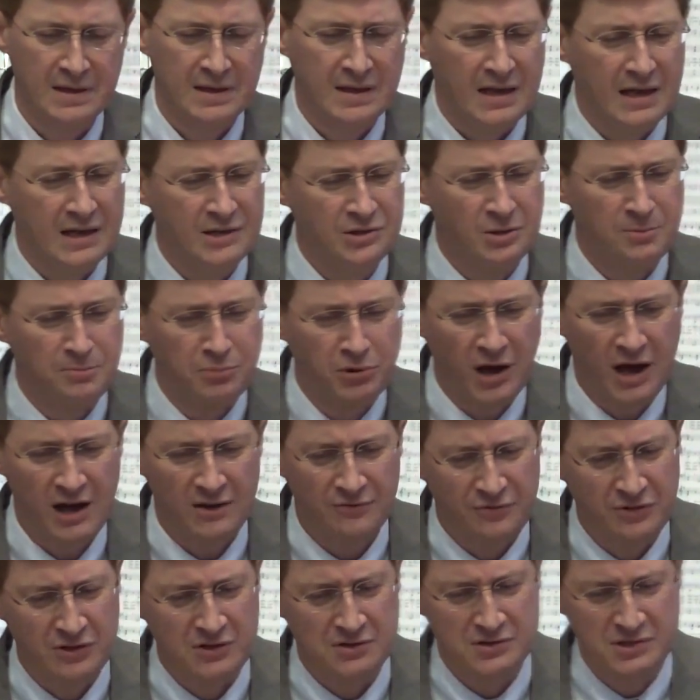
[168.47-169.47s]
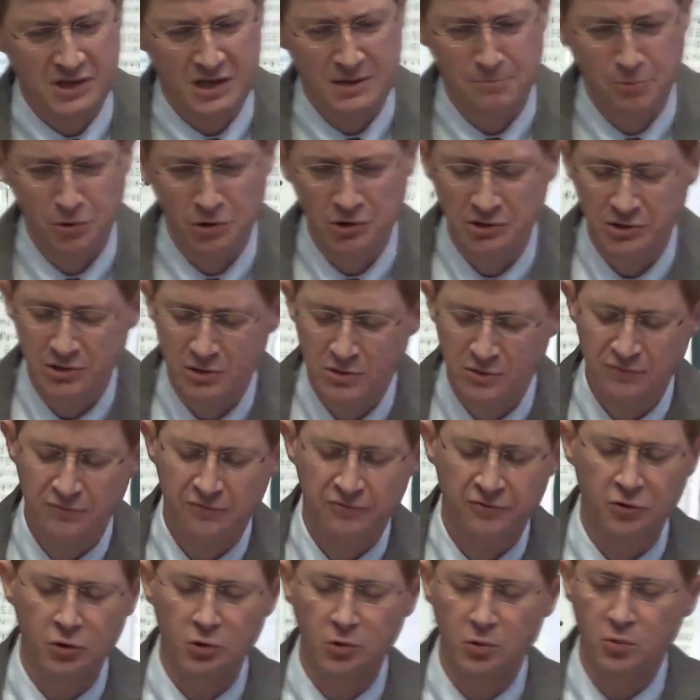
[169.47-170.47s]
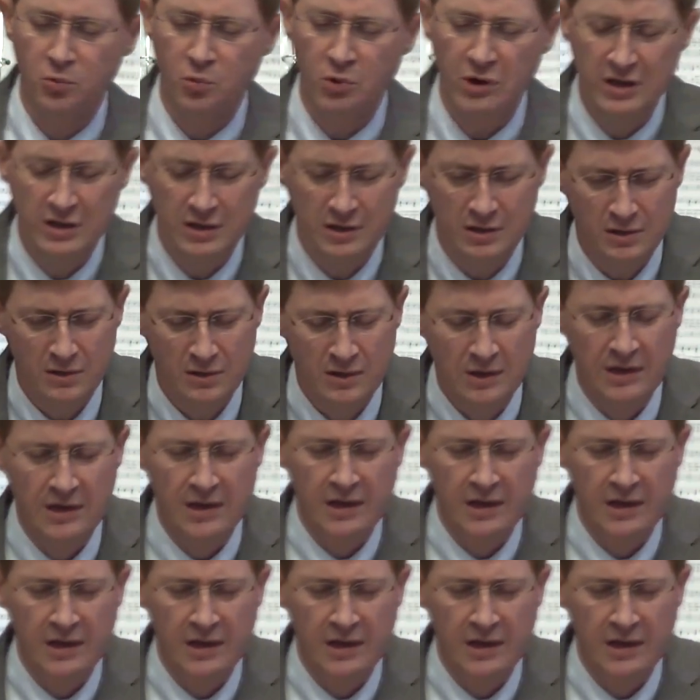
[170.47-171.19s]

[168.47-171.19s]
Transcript: And the prophet Deborah knew full well